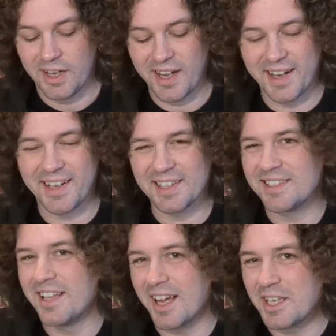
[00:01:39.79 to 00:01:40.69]
I guess
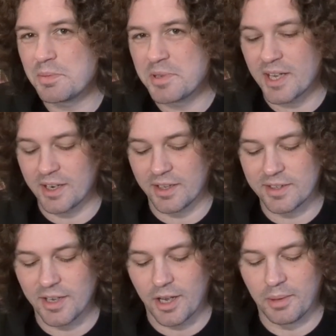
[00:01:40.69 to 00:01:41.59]
90% of the
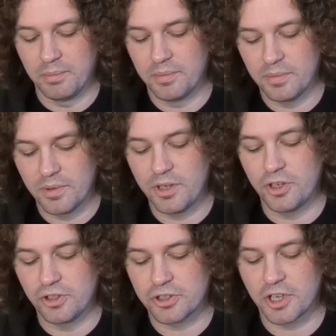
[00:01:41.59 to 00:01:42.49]
time, you're
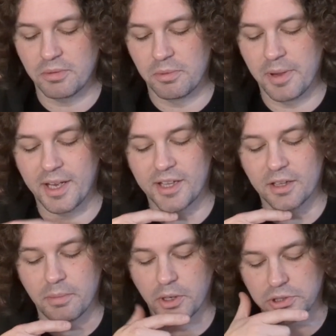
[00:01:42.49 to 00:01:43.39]
just going to be making
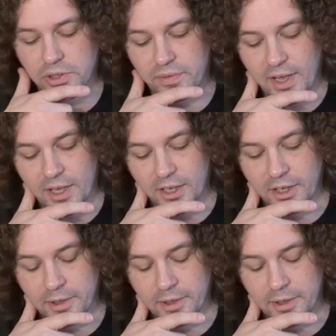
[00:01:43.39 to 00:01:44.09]
the most of that